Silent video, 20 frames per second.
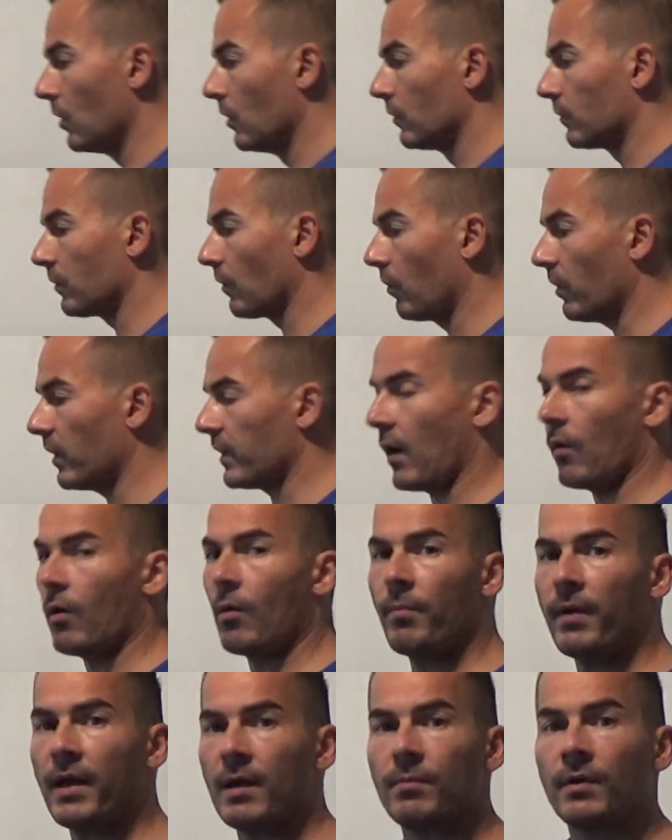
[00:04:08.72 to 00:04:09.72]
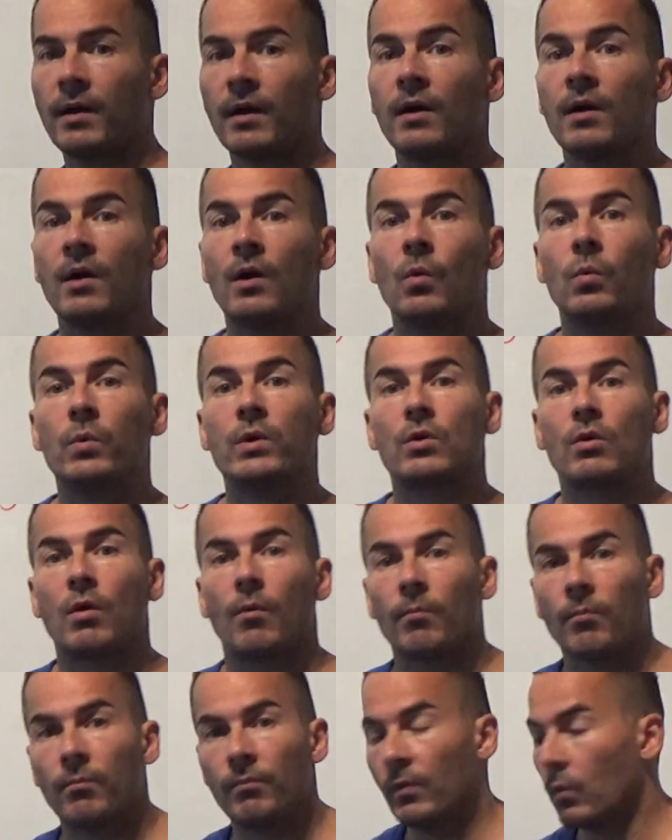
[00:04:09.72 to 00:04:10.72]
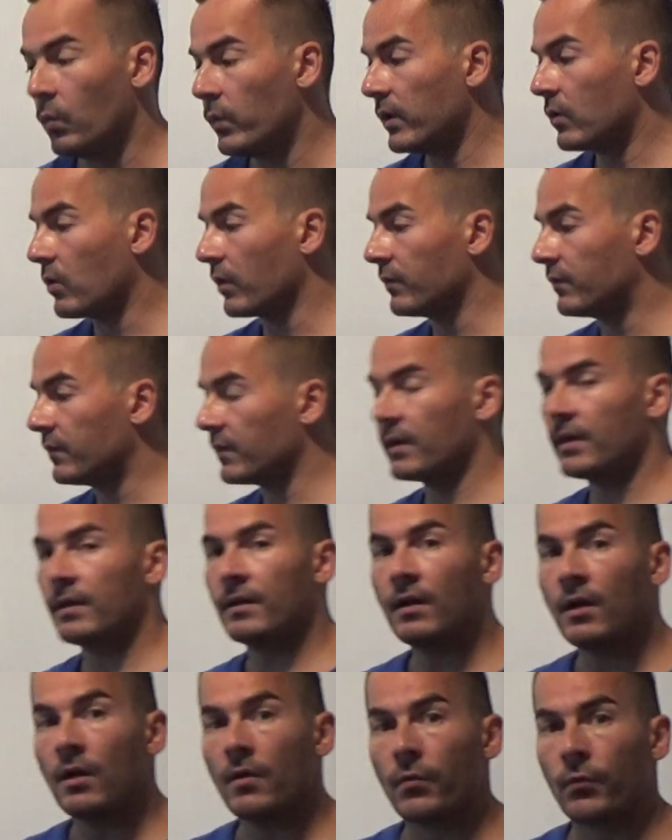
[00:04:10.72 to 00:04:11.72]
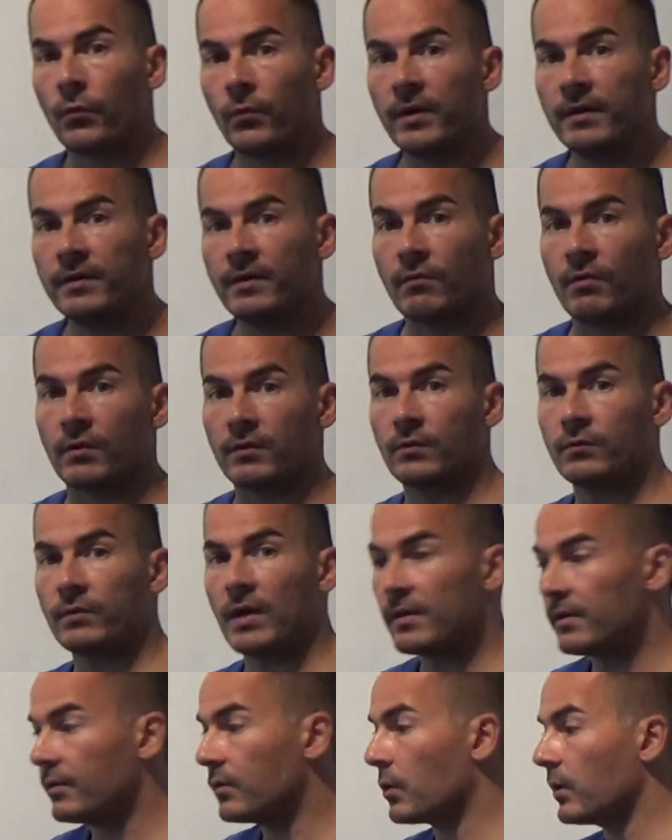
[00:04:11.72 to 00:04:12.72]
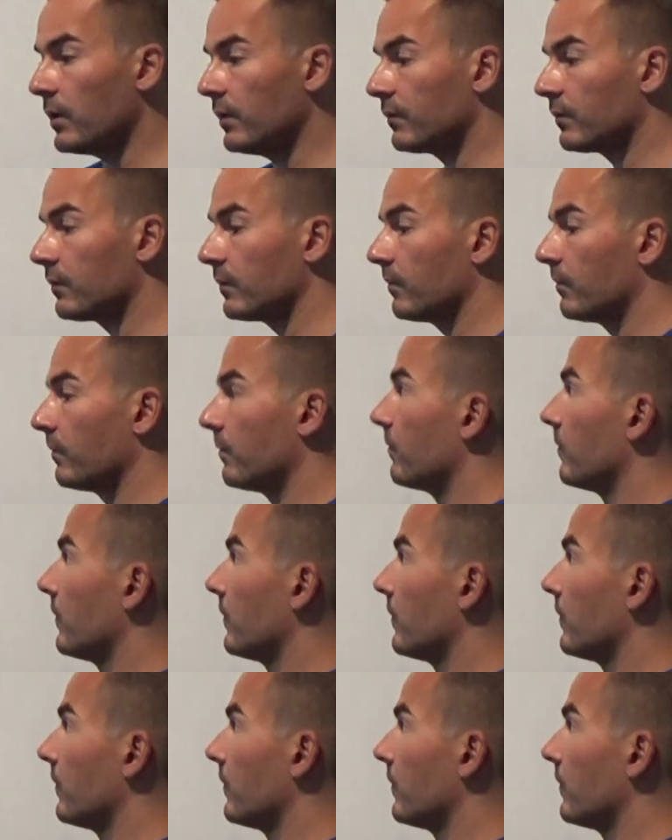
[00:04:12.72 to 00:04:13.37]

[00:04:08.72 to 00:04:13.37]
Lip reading: So in our paper, we consider 3 different strategies.